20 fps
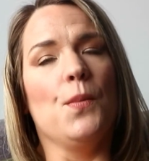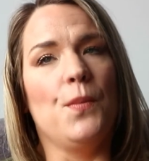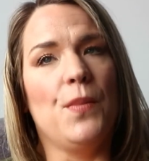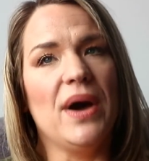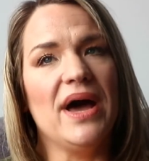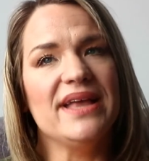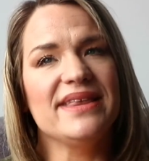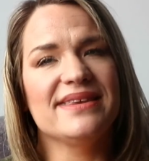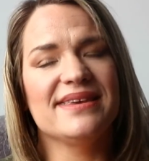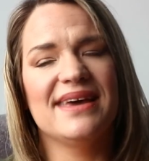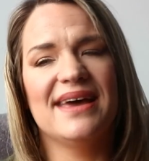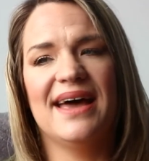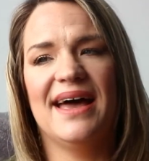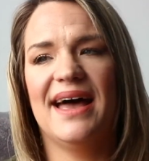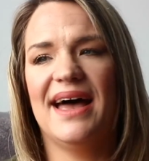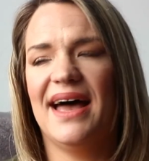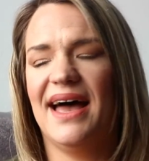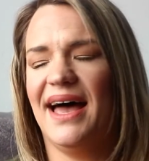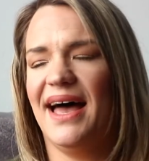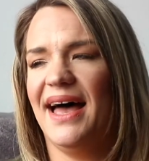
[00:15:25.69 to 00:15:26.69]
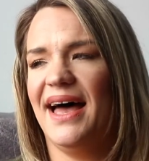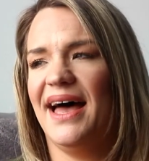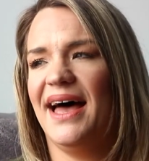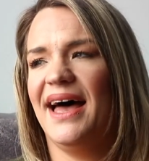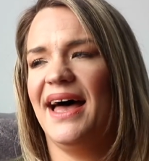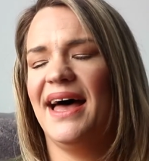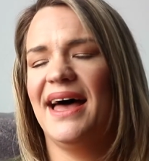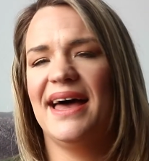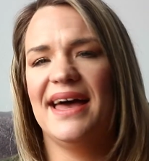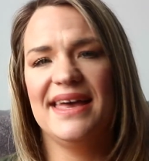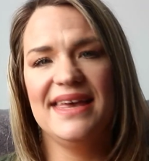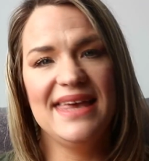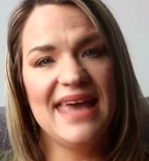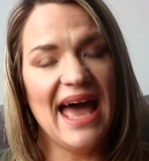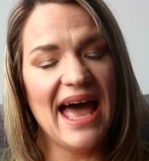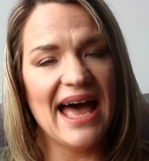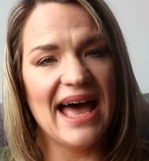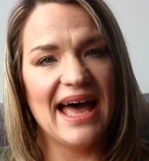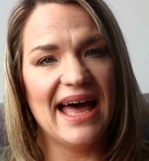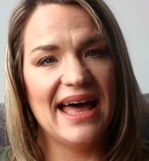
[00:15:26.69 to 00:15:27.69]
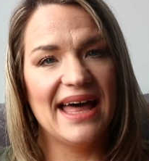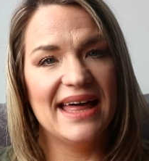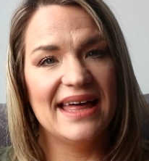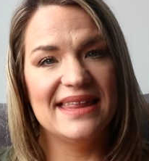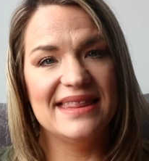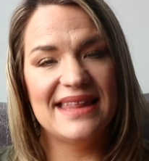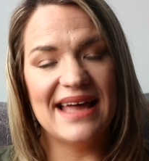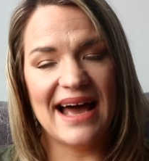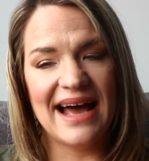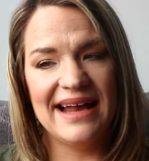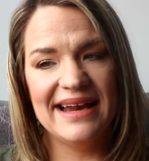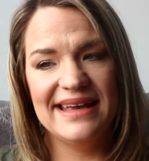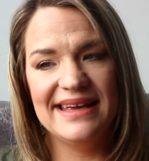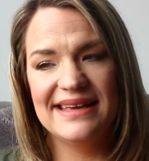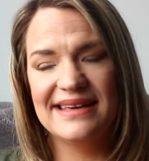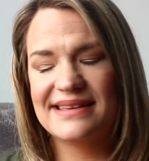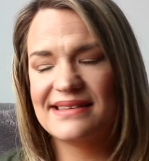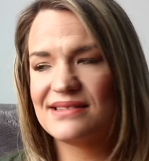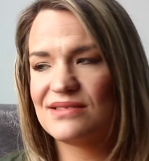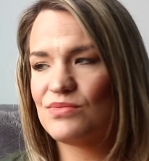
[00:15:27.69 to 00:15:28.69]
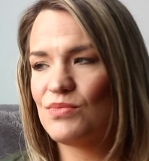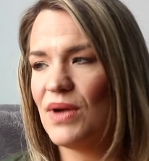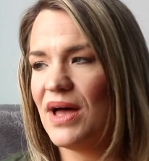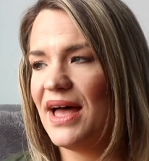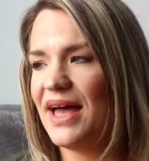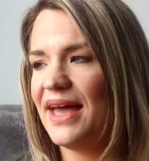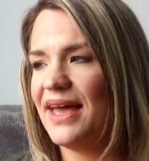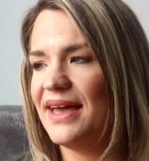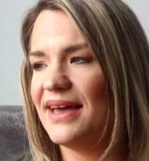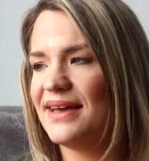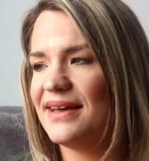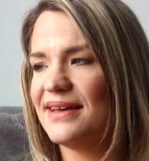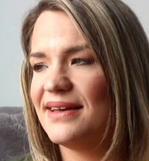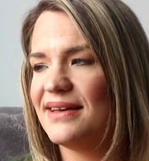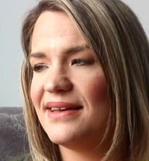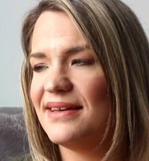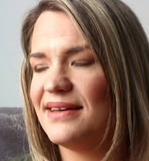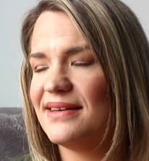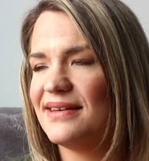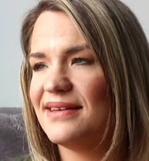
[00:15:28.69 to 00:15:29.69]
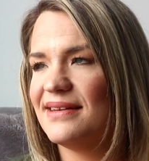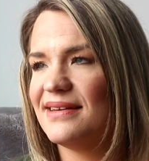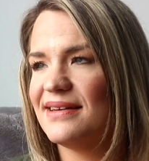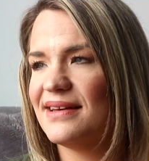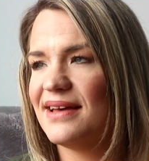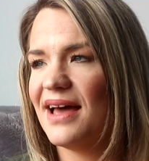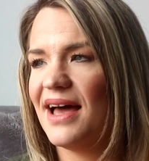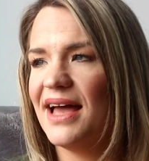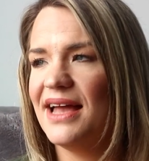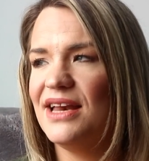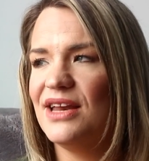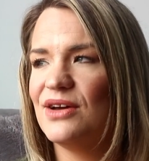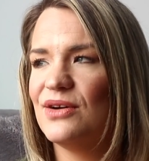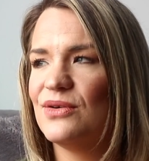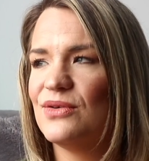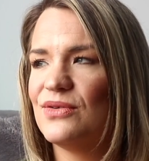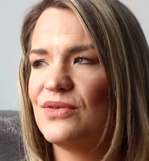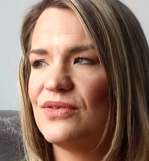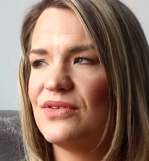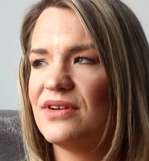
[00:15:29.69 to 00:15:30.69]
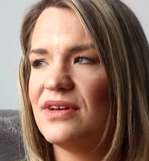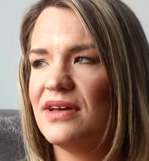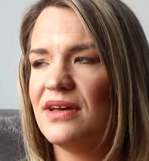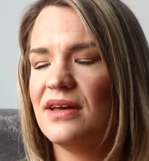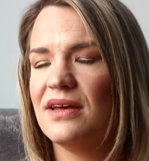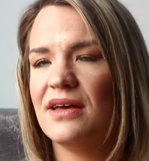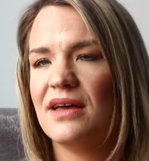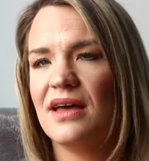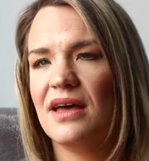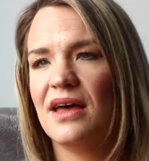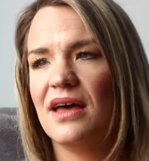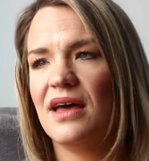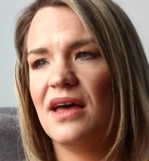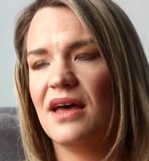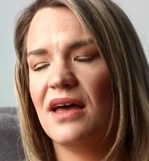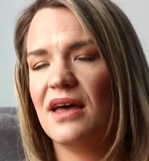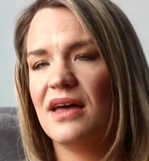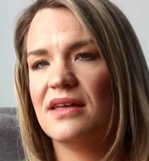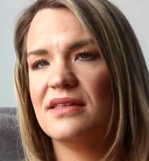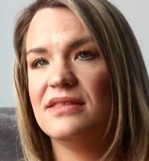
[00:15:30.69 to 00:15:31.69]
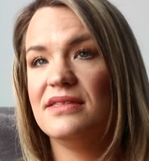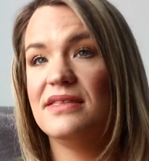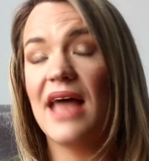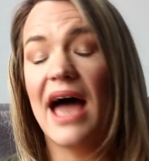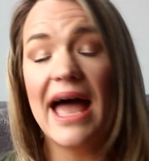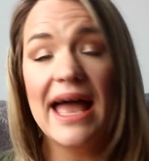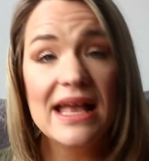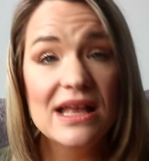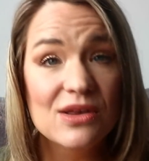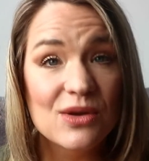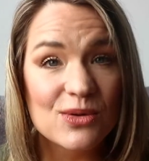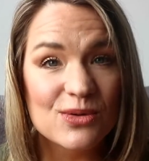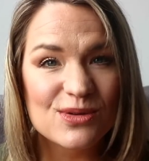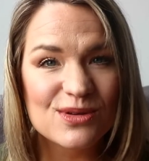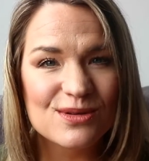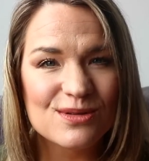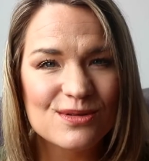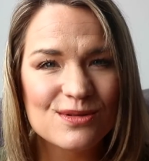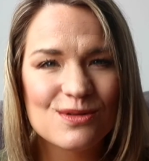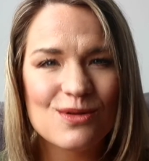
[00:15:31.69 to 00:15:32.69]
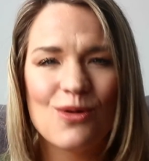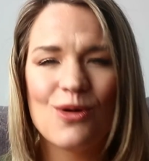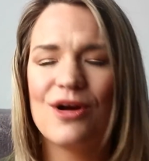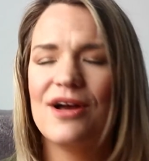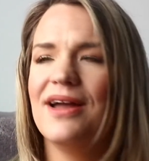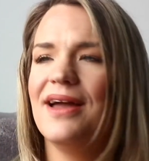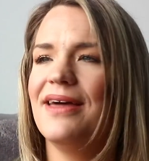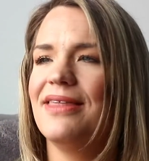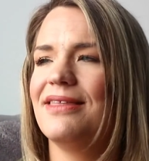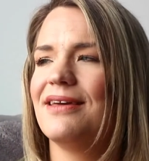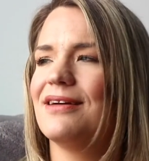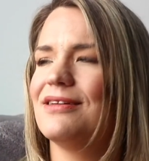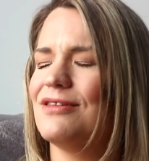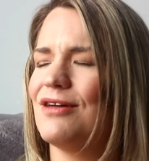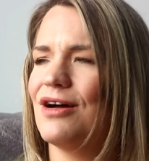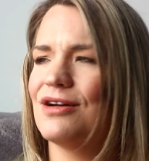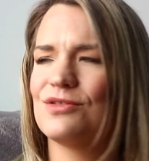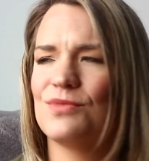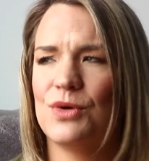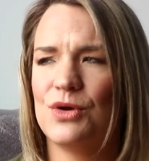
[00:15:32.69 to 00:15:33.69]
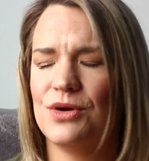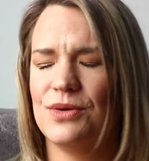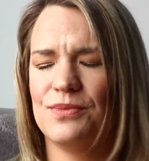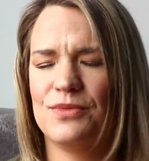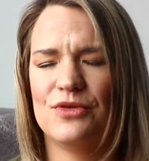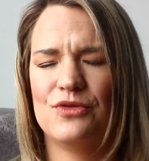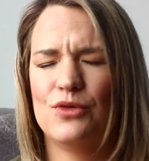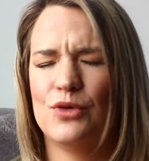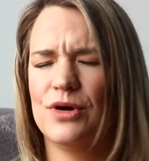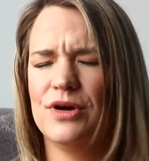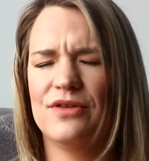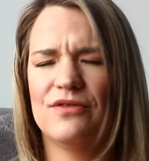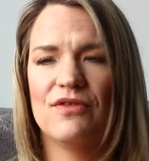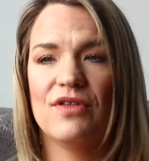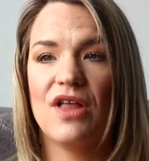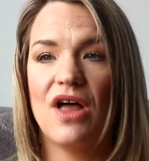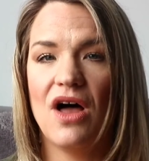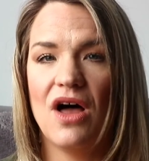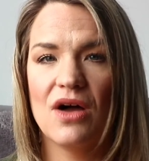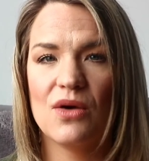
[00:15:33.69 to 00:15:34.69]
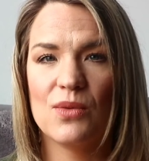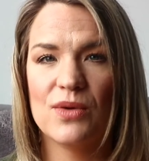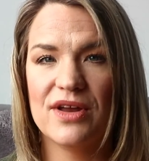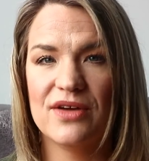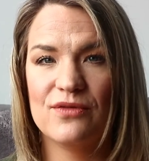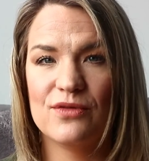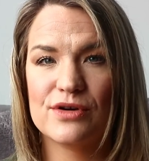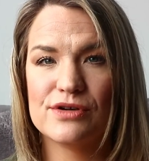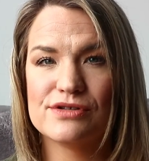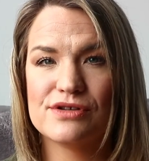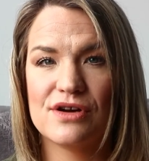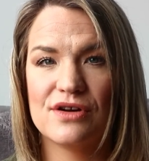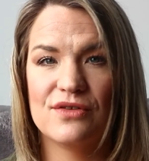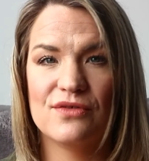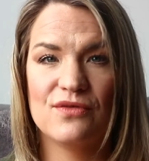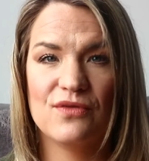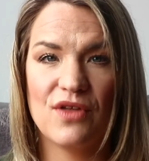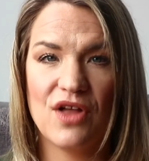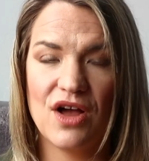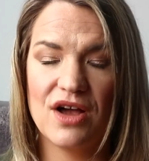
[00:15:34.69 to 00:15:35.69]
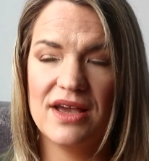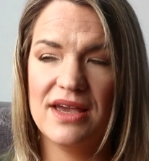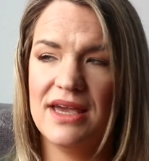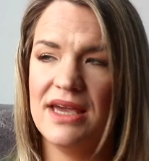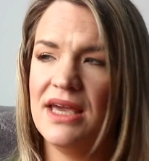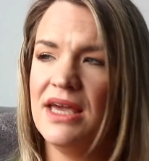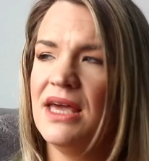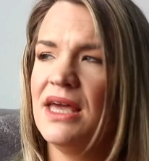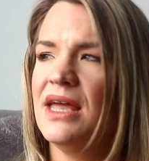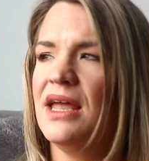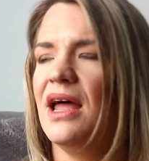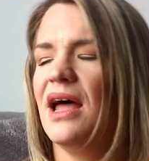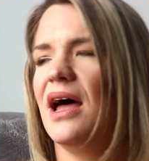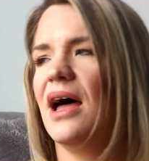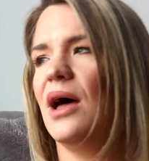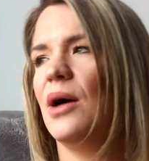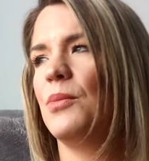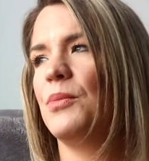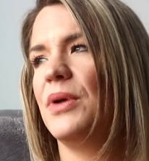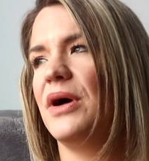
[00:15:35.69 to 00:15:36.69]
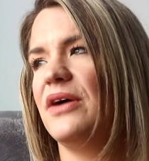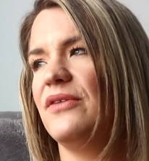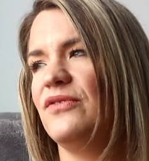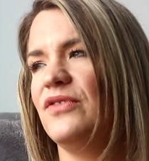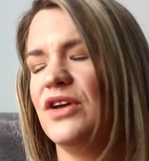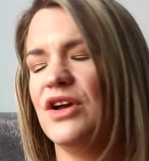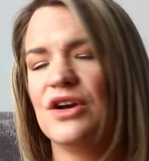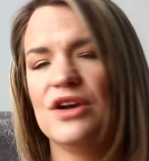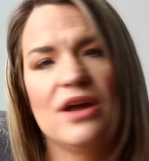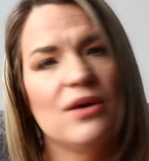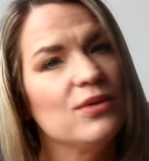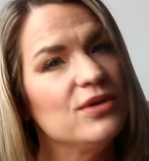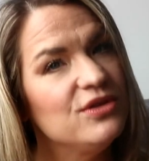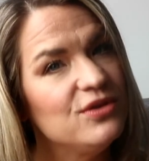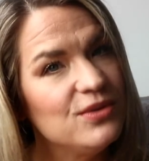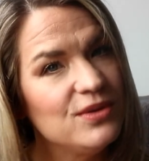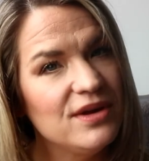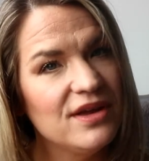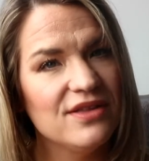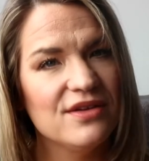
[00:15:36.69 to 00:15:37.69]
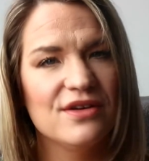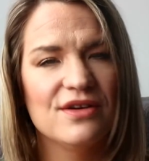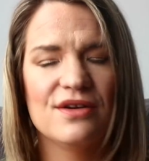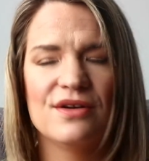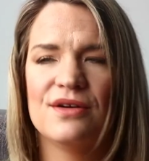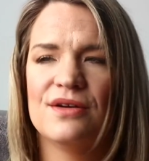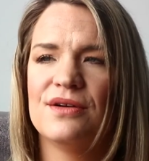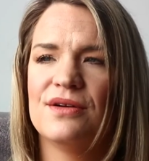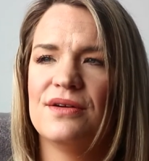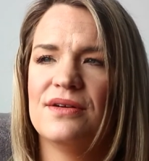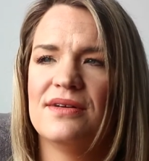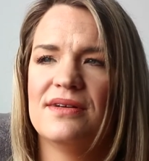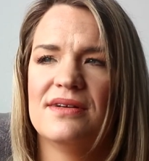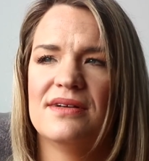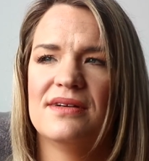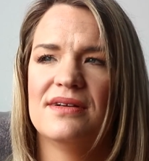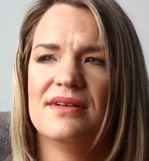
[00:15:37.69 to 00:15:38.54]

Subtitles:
But yeah, that is my kind of diagnosis story. I think I talked about it before in a vlog when I first started vlogging, but figured I would do another